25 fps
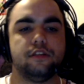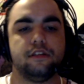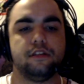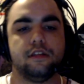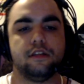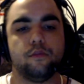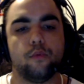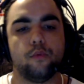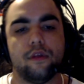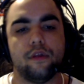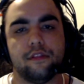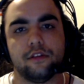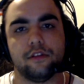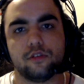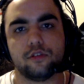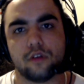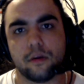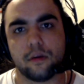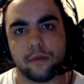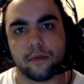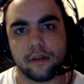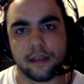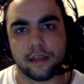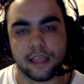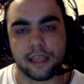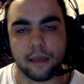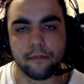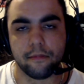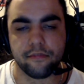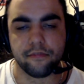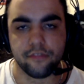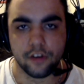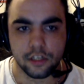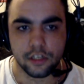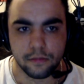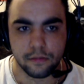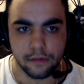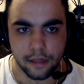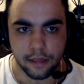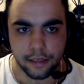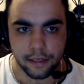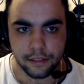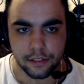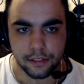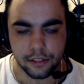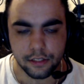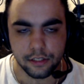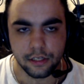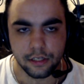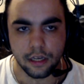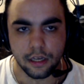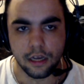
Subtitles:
did win the tournament. I came first place.